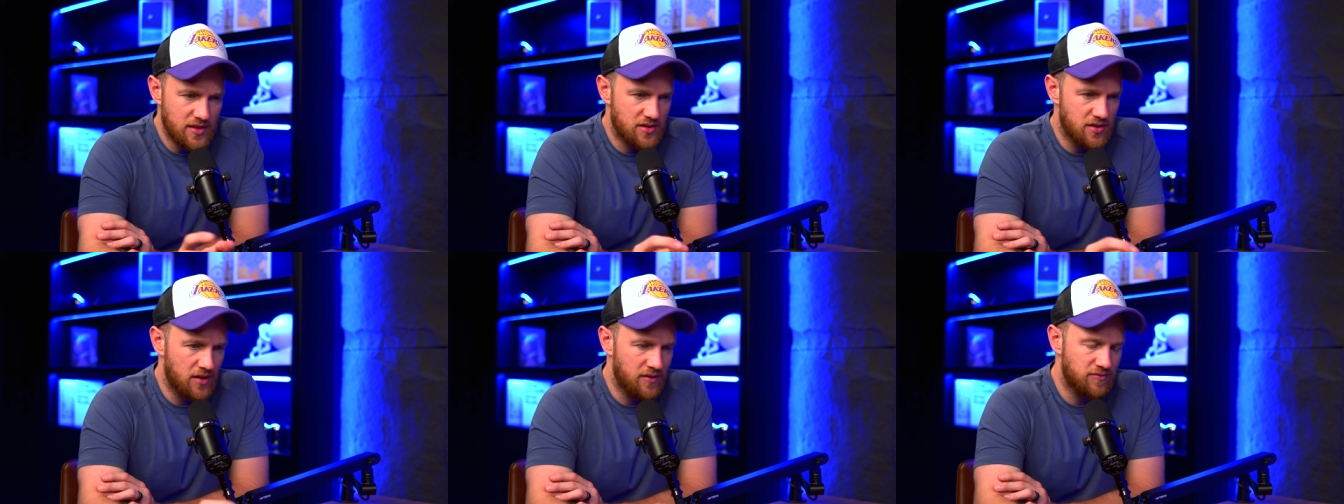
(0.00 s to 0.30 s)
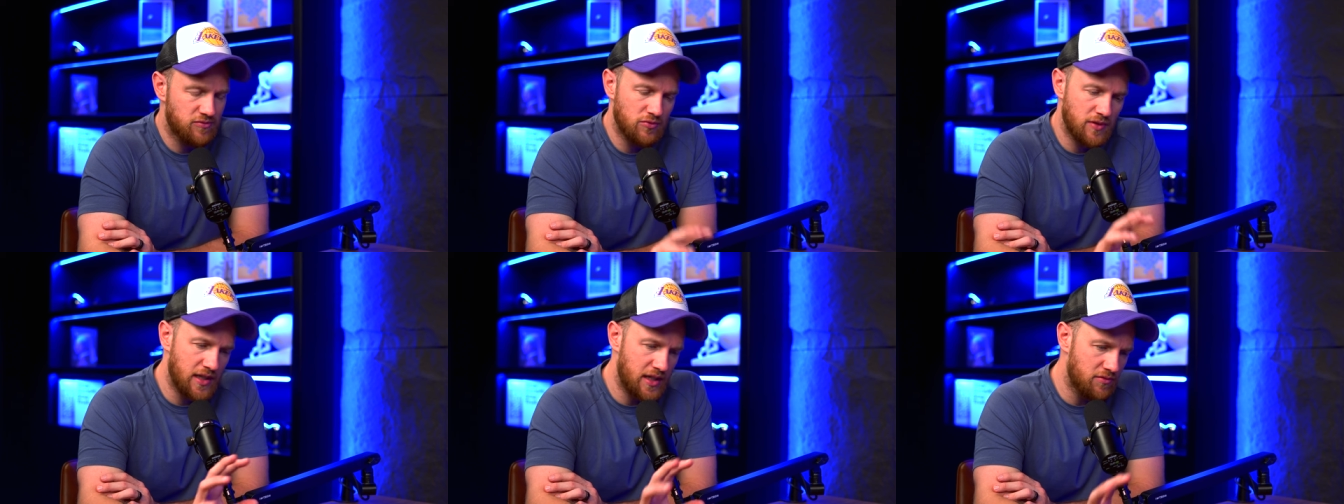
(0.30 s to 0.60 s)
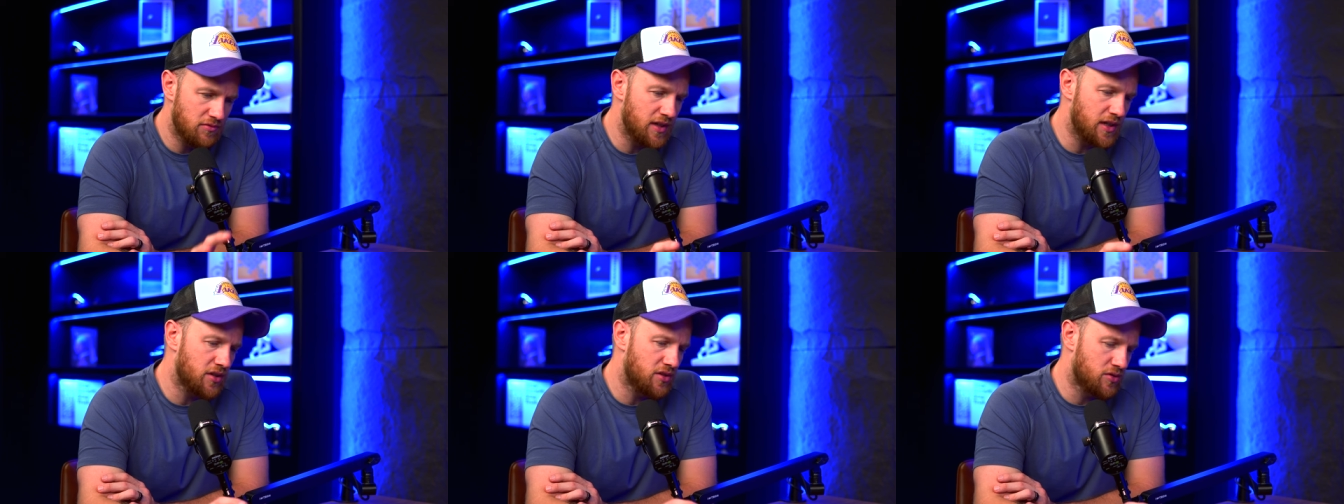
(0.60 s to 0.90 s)
stuff, really,
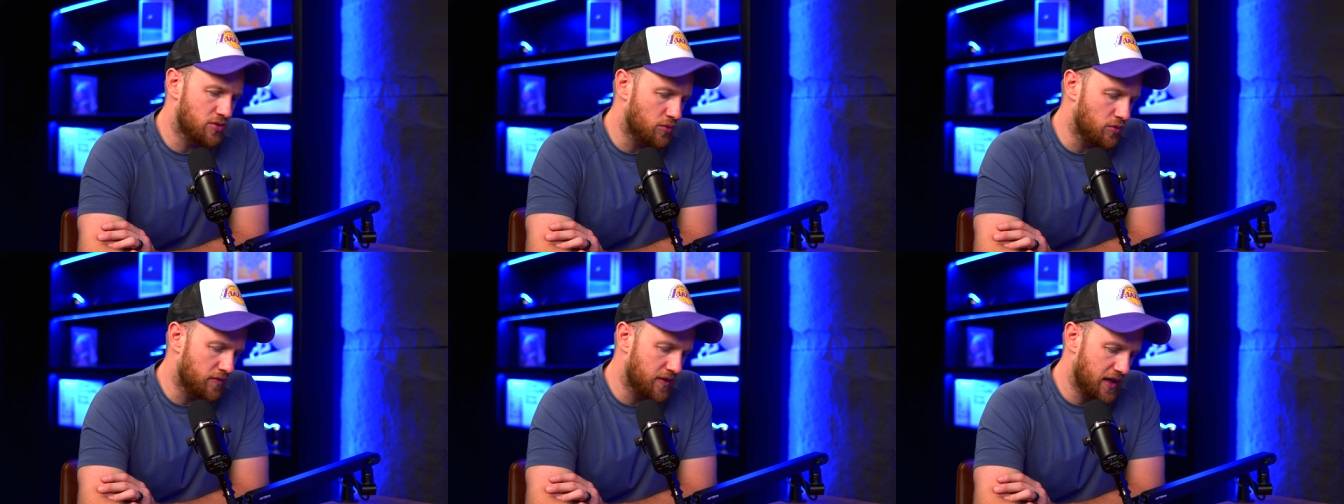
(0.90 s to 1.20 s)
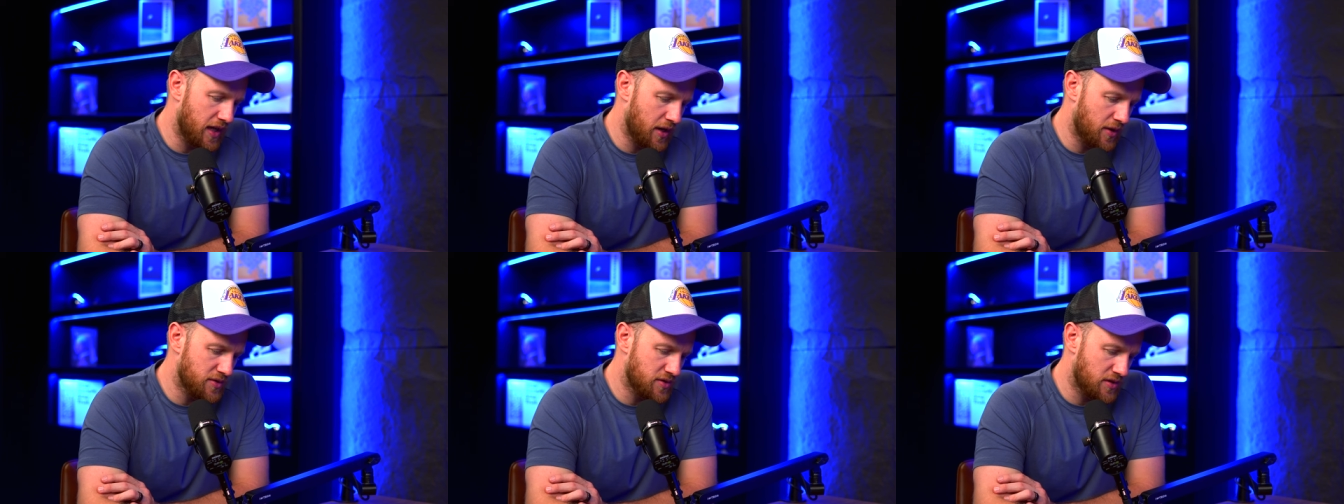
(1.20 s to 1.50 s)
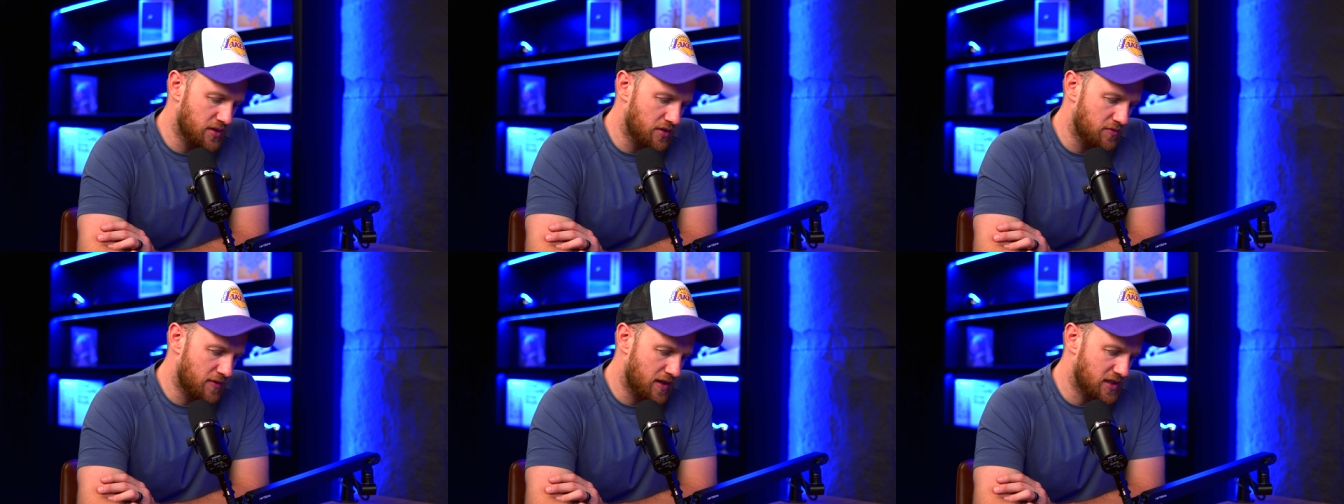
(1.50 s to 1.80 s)
really cool videos
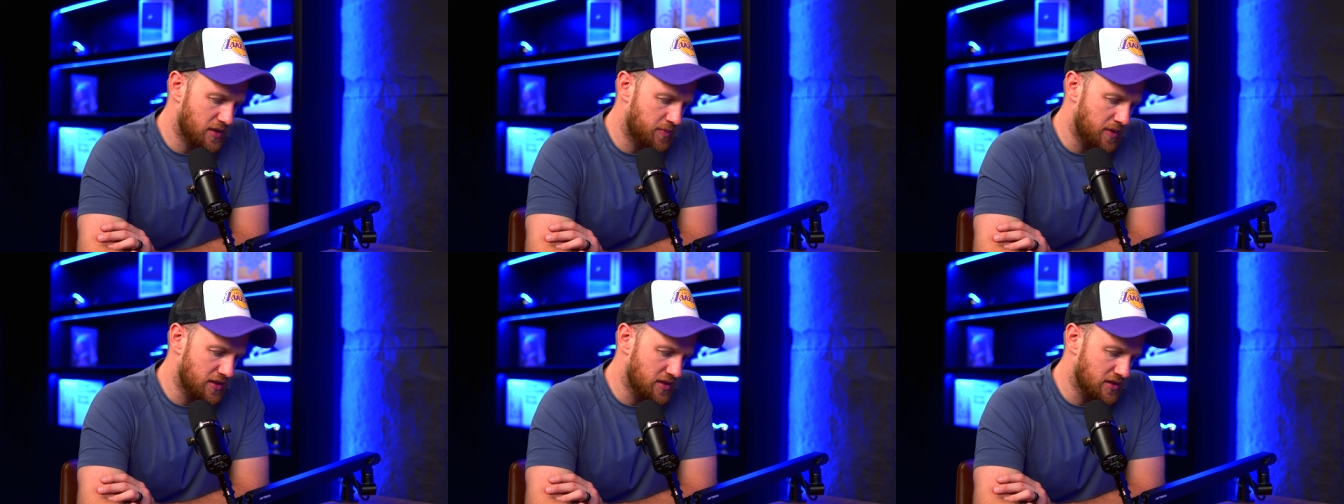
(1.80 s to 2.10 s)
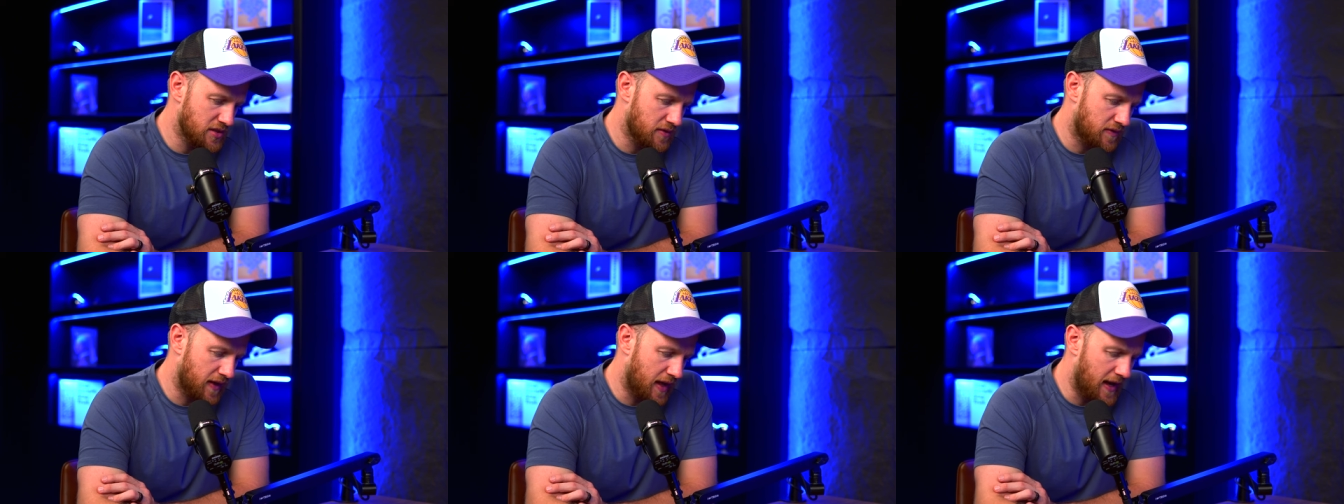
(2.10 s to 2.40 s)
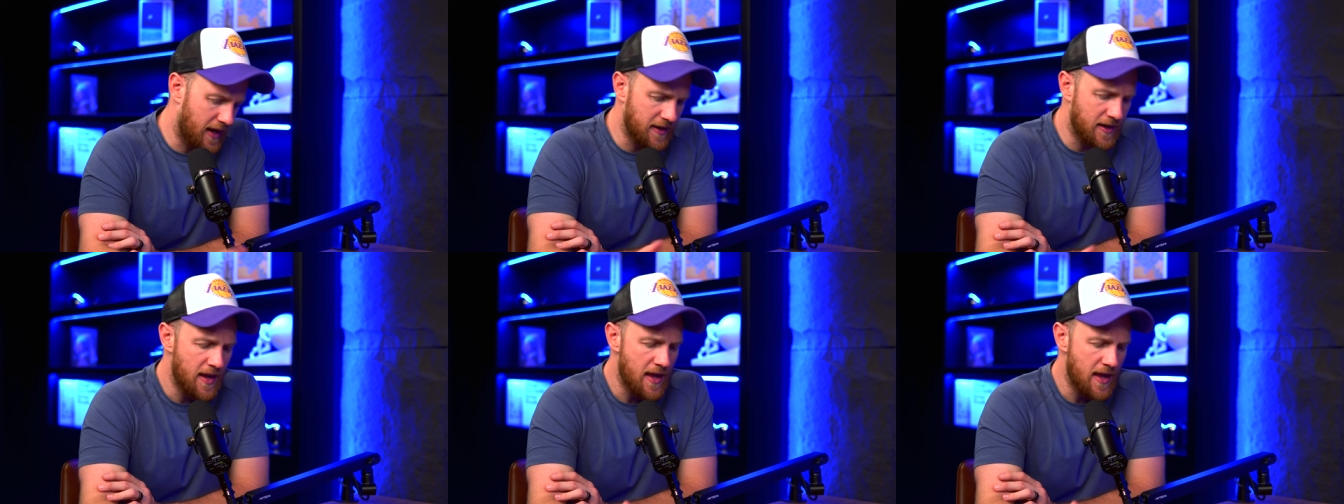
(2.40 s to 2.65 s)
and, and recipes and stuff like that.